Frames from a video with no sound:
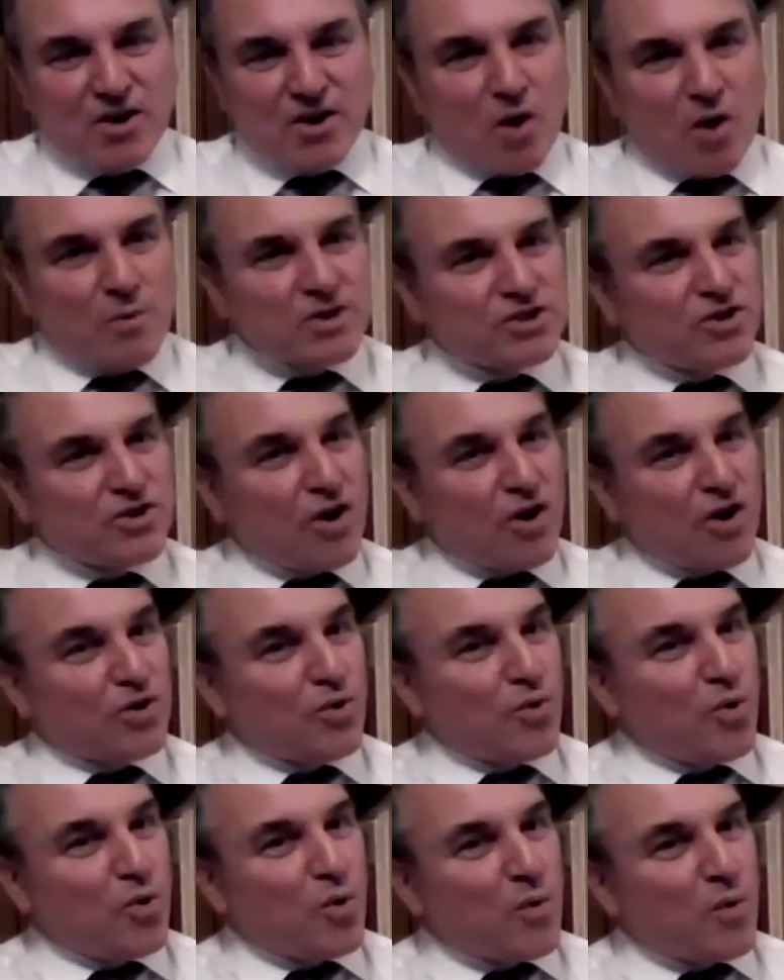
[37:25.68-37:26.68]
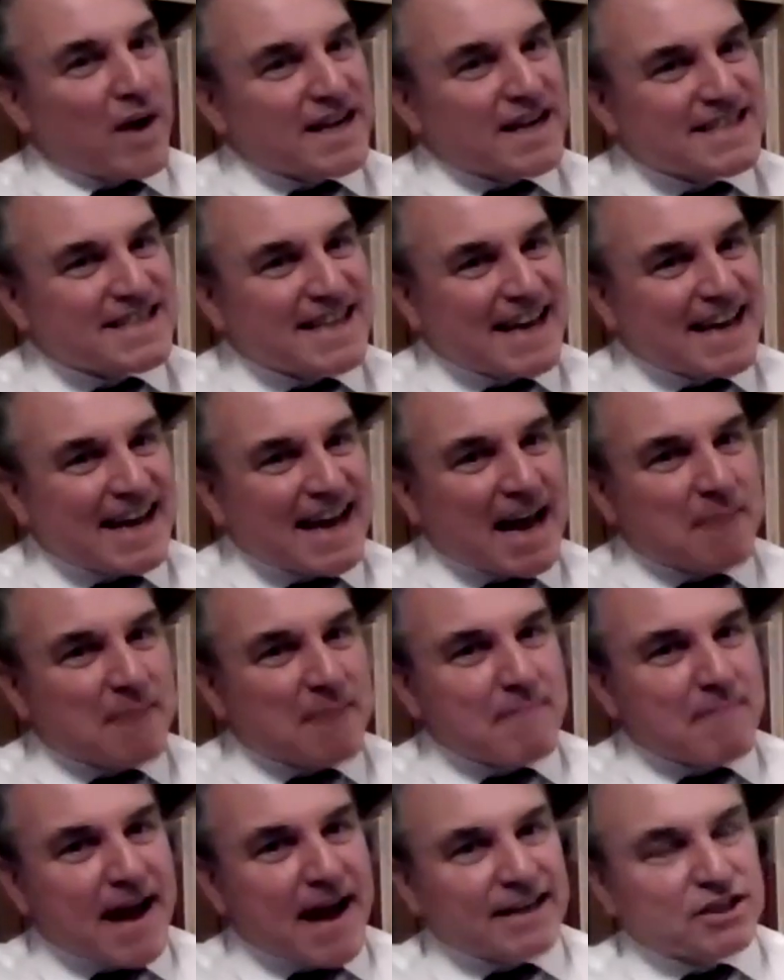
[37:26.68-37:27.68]
Or was God always there
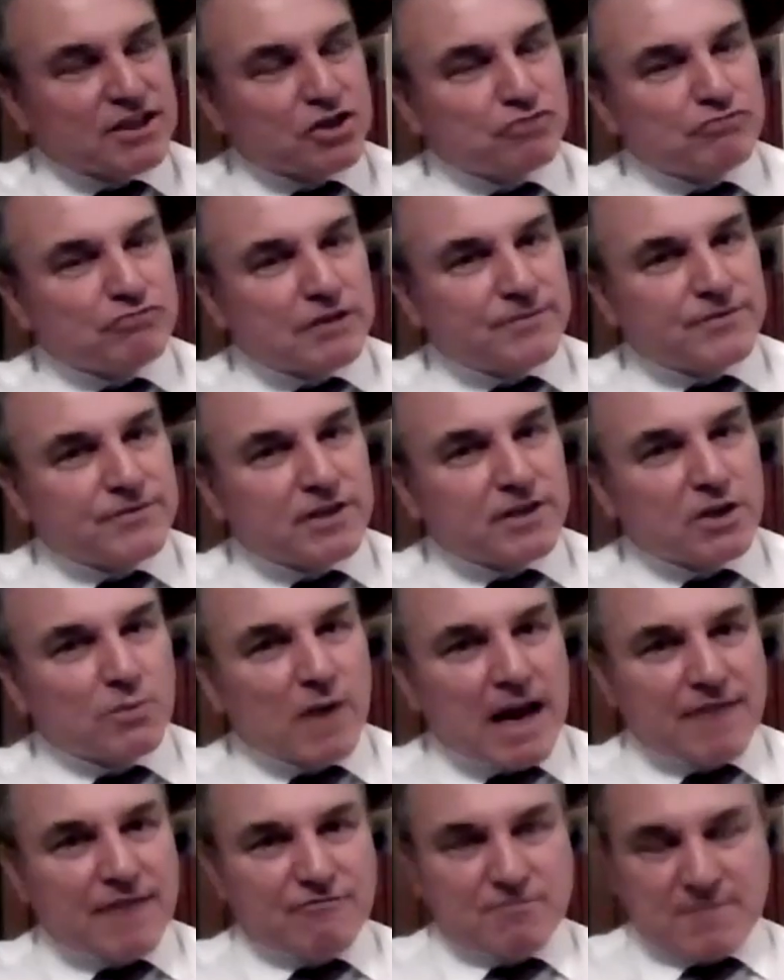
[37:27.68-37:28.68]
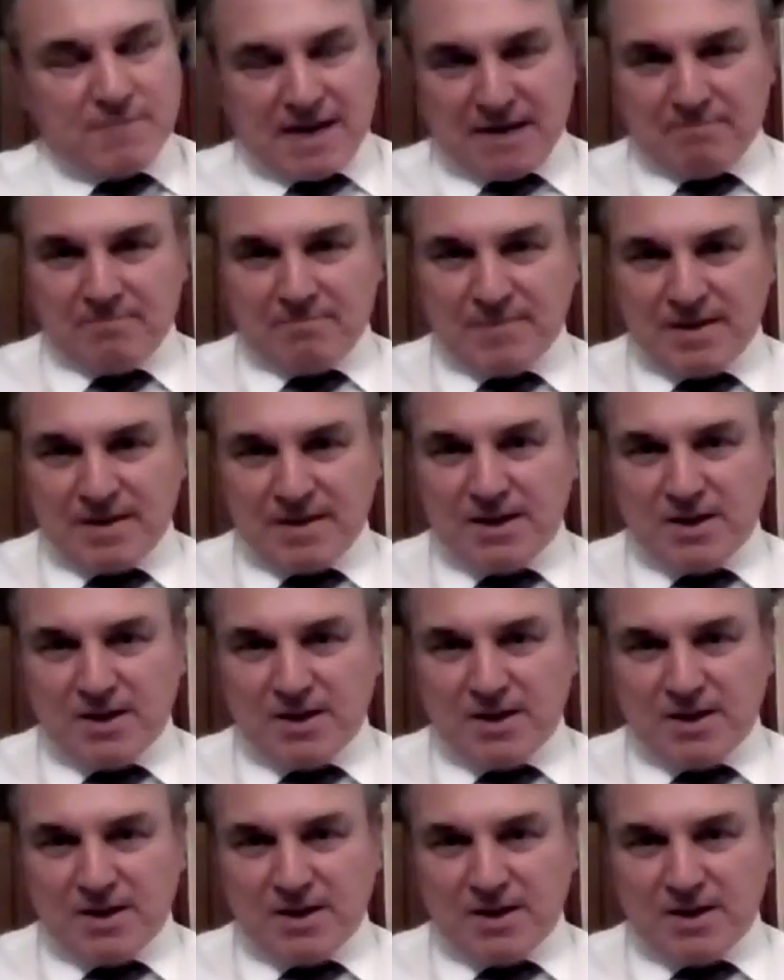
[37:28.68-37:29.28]
and man has drifted away from him?